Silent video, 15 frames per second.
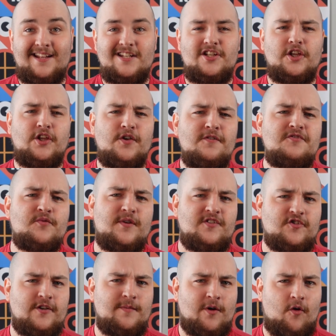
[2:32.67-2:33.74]
To use
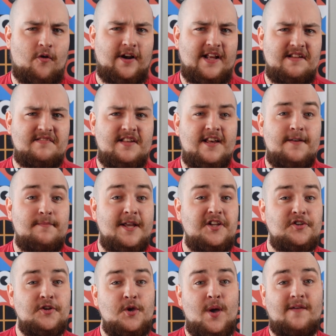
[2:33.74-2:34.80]
Restream recordings, make
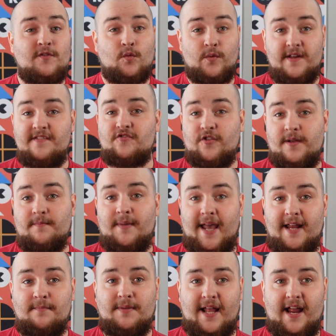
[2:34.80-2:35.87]
sure you have a Restream
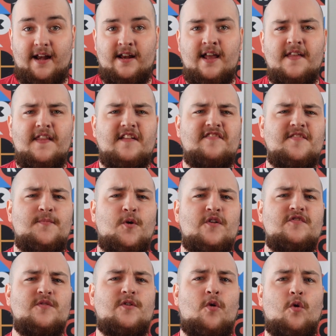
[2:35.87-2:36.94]
paid plan that
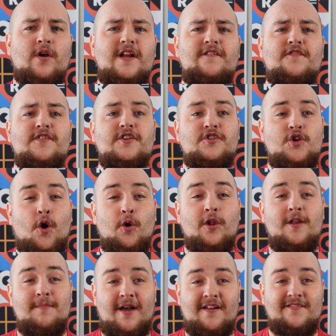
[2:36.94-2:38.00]
supports recording for the
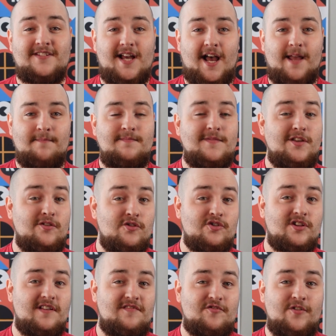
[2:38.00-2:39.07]
total amount of time you
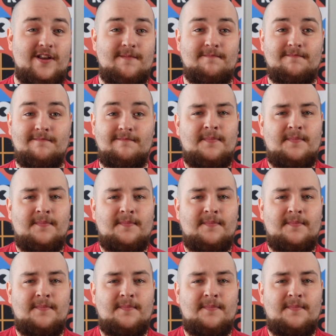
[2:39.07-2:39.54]
usually stream.